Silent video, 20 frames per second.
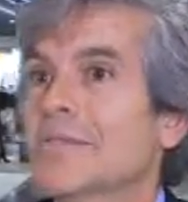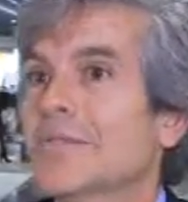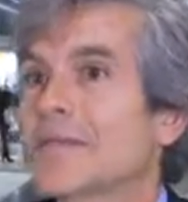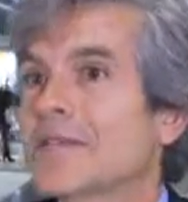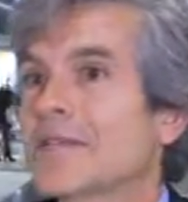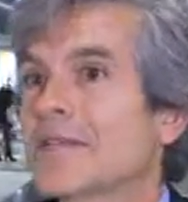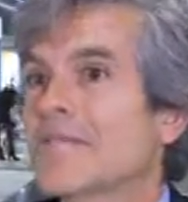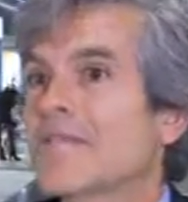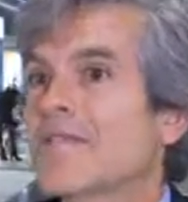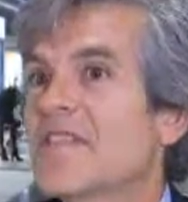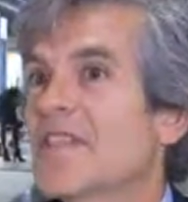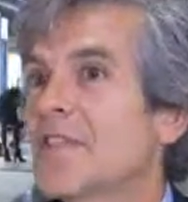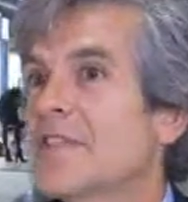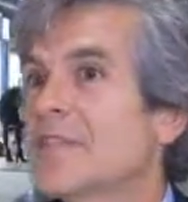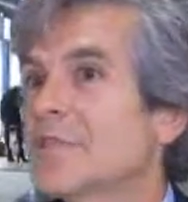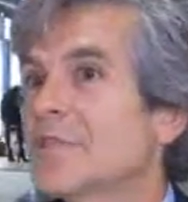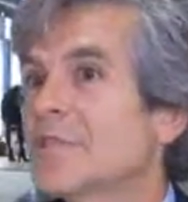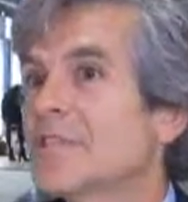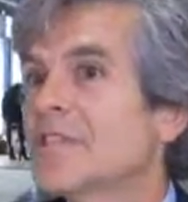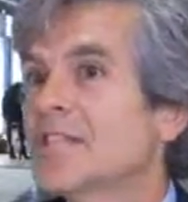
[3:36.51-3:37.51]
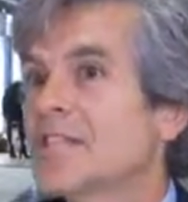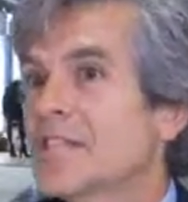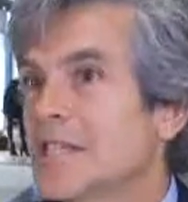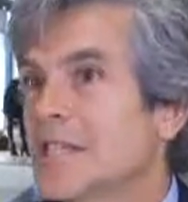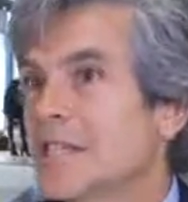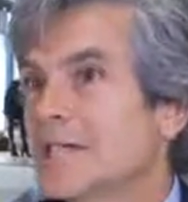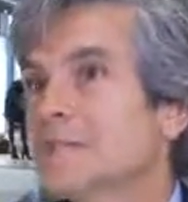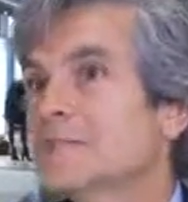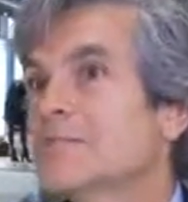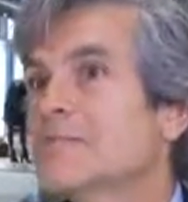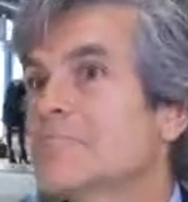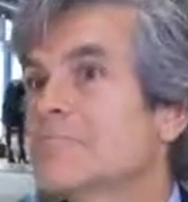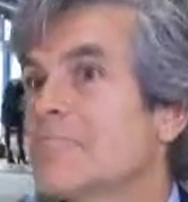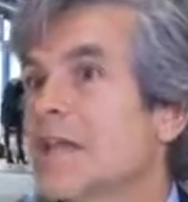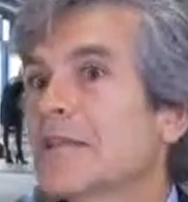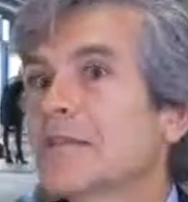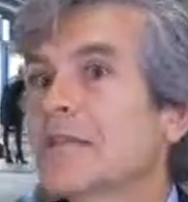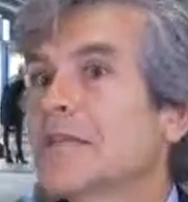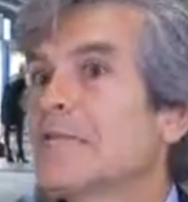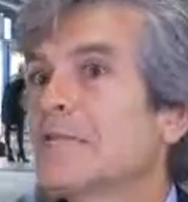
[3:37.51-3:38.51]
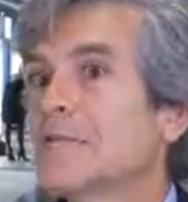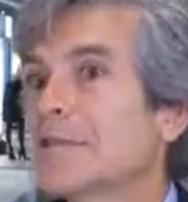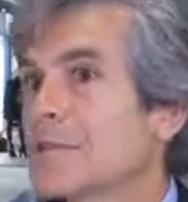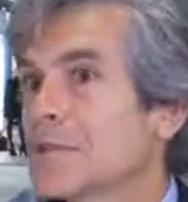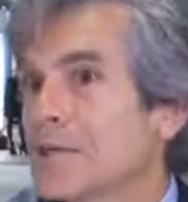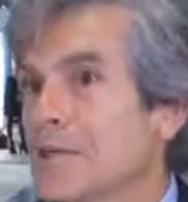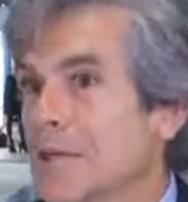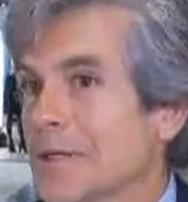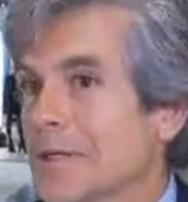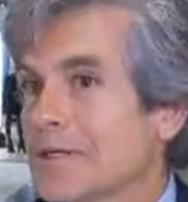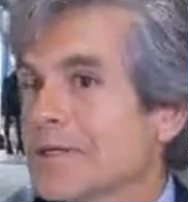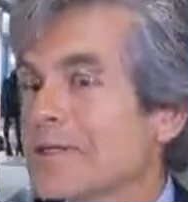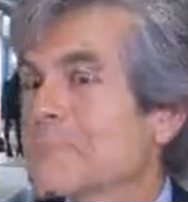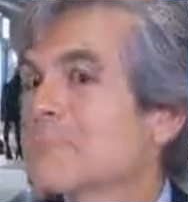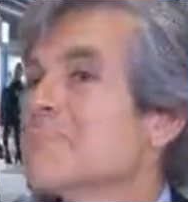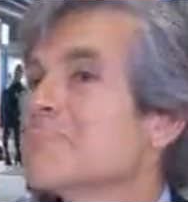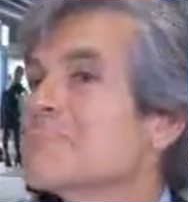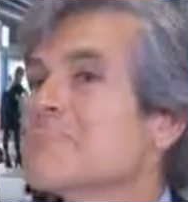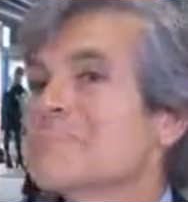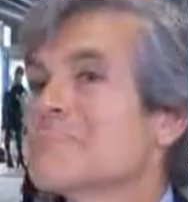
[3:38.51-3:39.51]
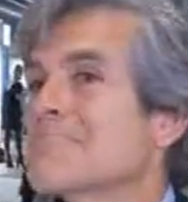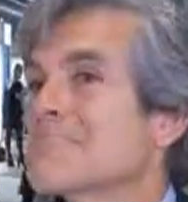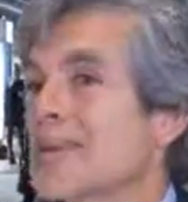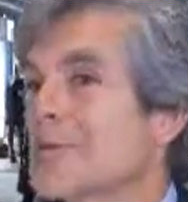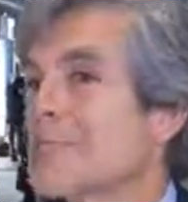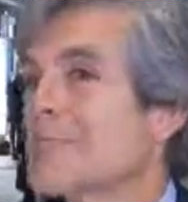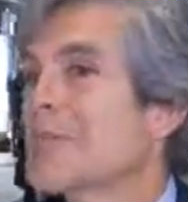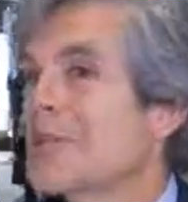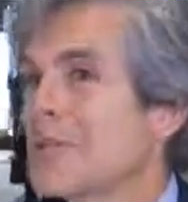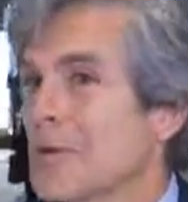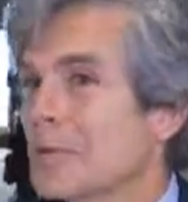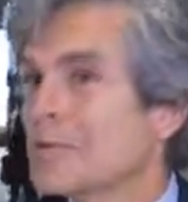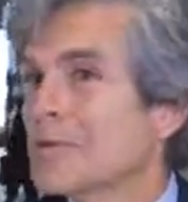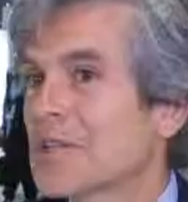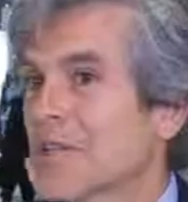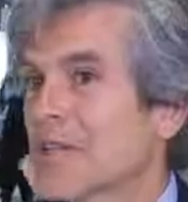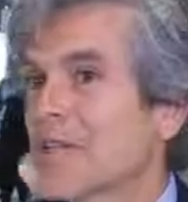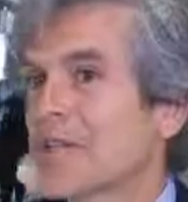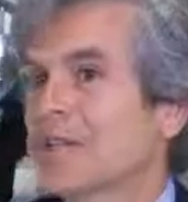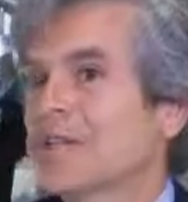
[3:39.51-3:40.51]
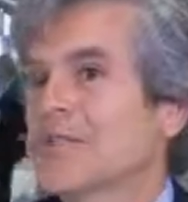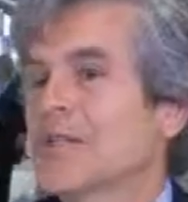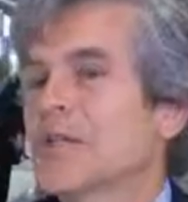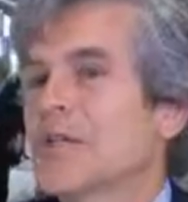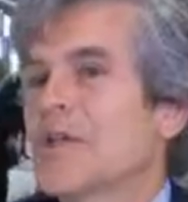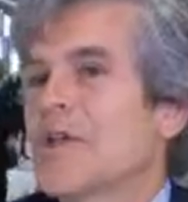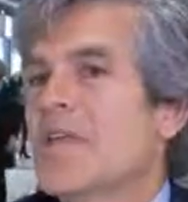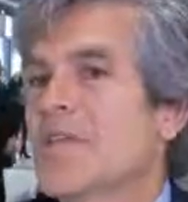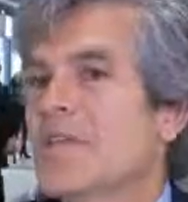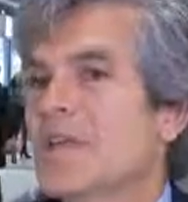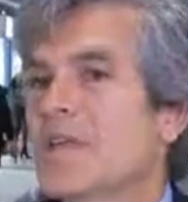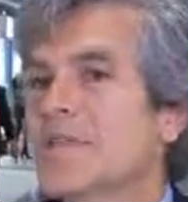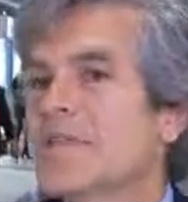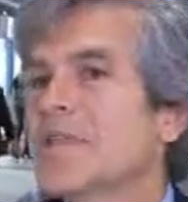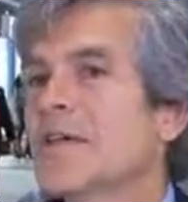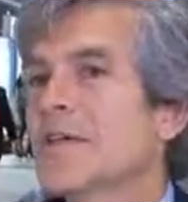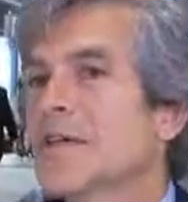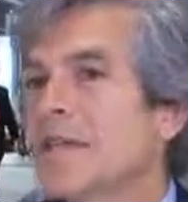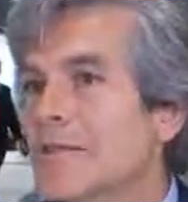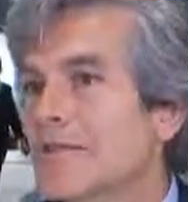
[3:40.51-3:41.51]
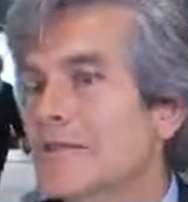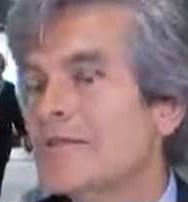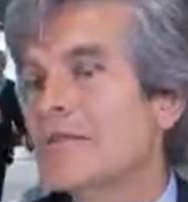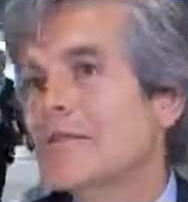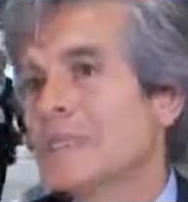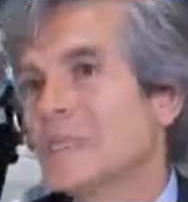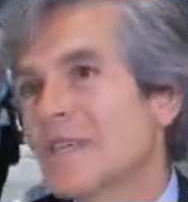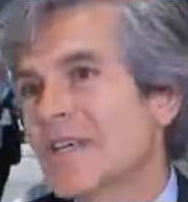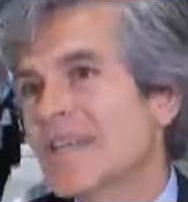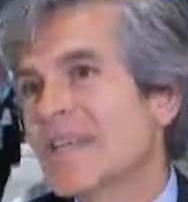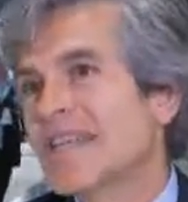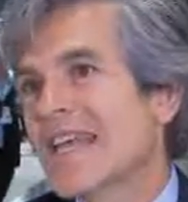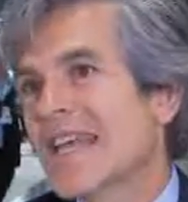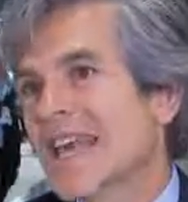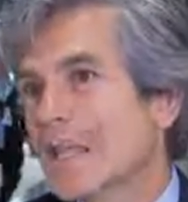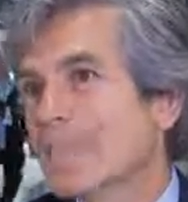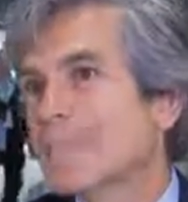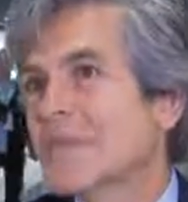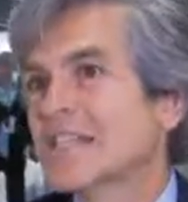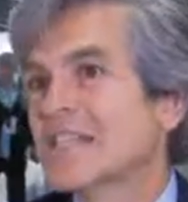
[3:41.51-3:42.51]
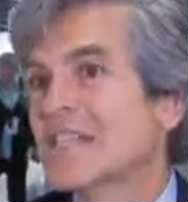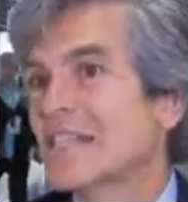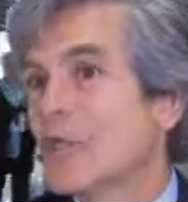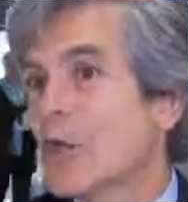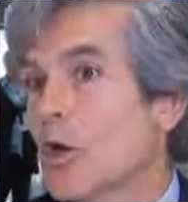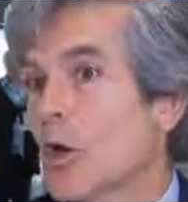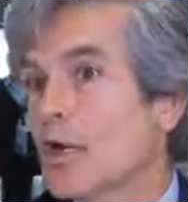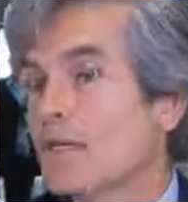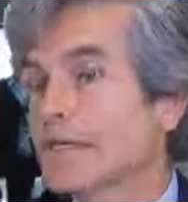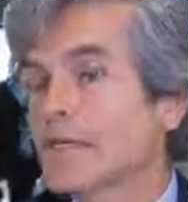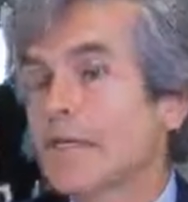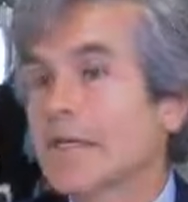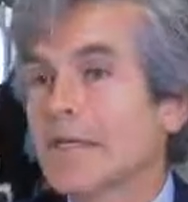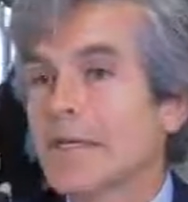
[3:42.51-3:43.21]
But if they don't see a cosmetic results, they really don't care. So I think the industry can help us a lot,